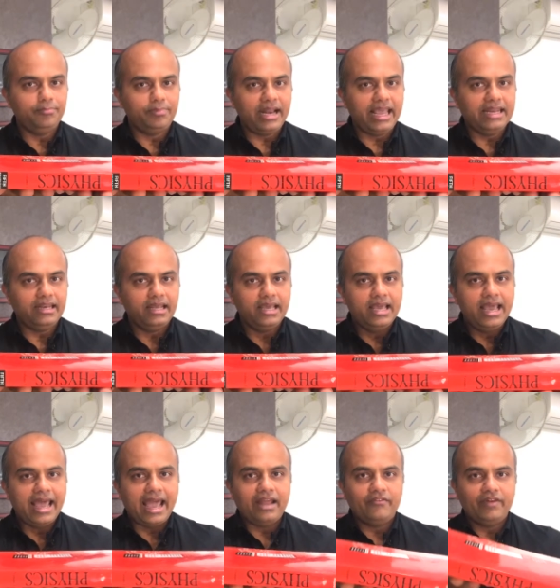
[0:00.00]
plane,
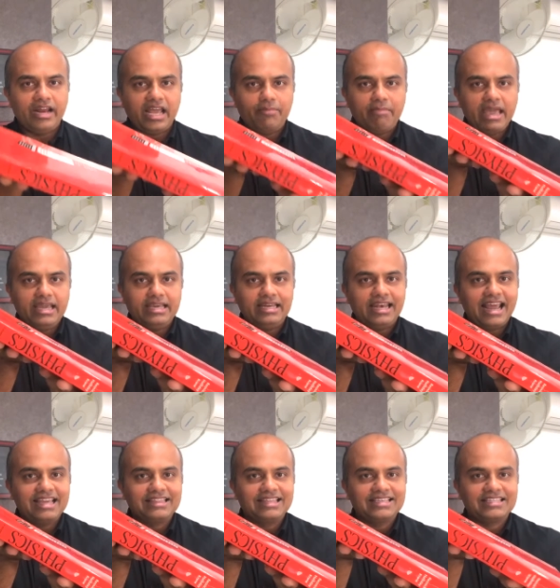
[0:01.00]
and when I make it
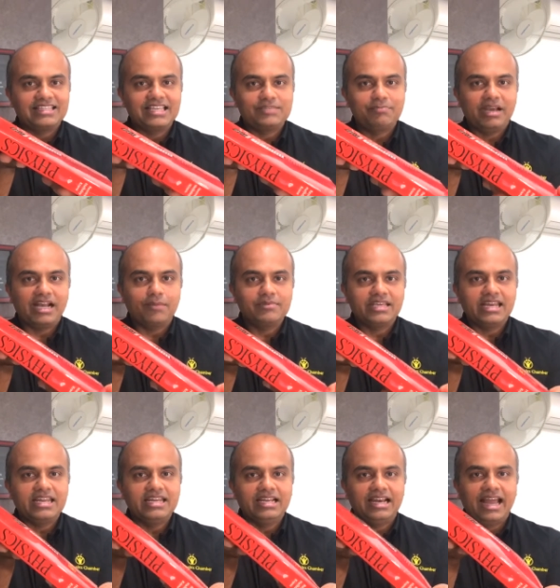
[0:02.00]
like this becomes an
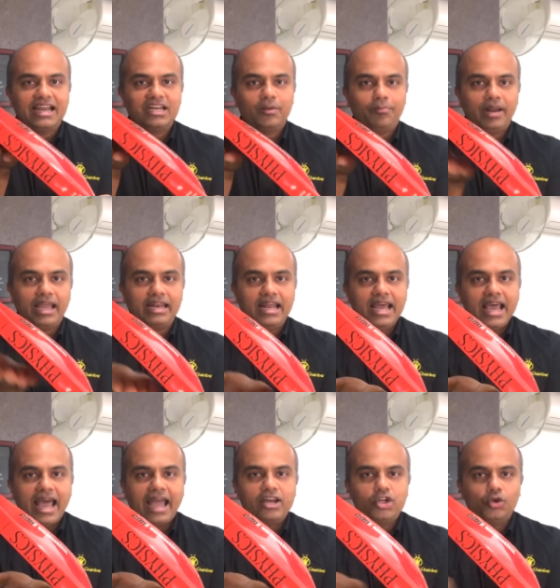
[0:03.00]
inclined
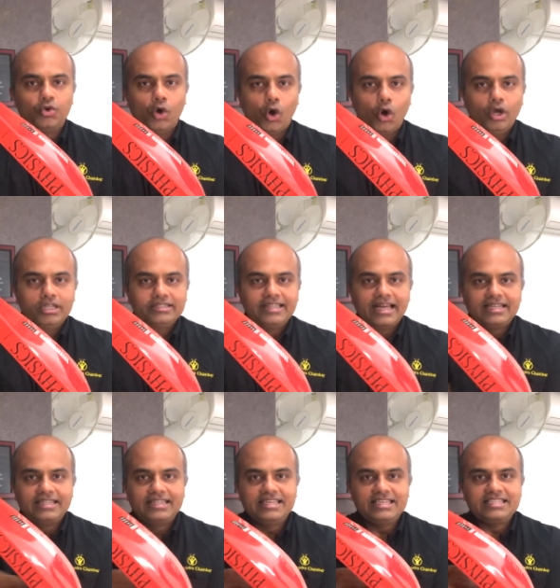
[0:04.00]
plane, and you know
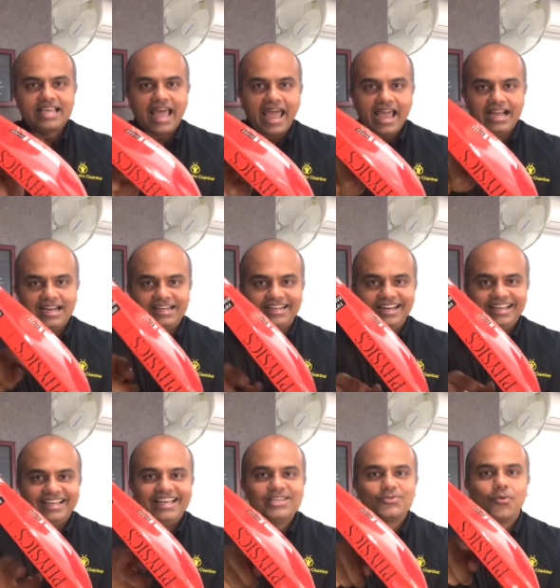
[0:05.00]
that this angle
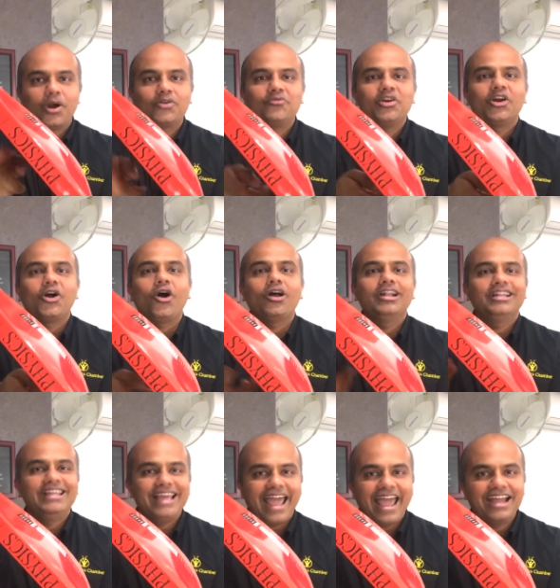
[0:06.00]
is what we
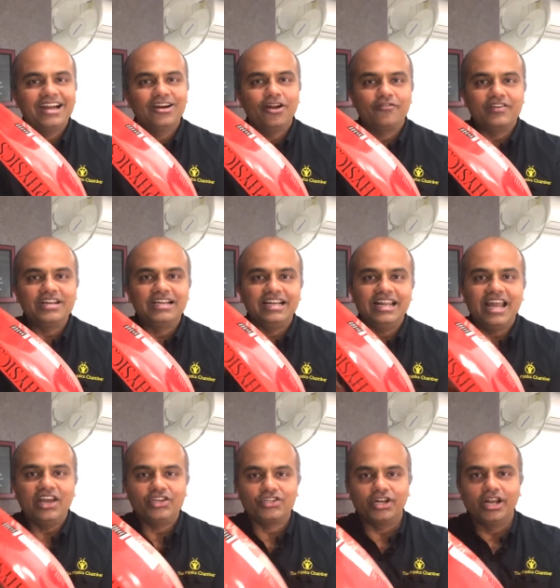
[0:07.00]
call the angle of
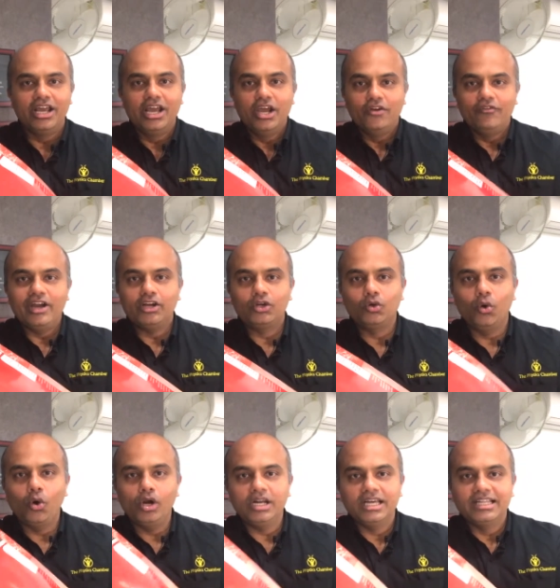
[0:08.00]
inclination. We are
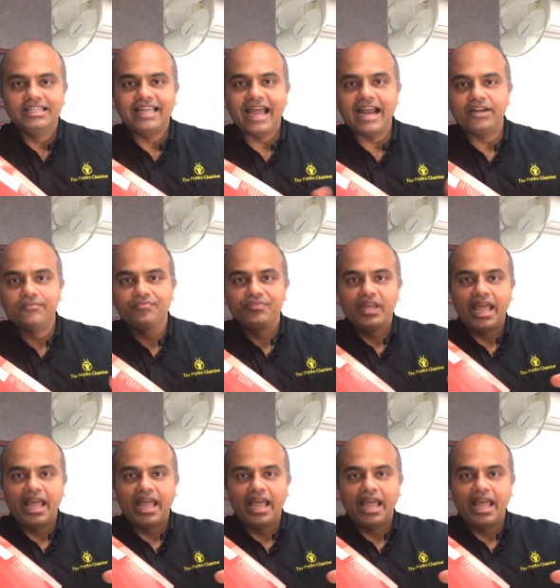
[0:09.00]
told that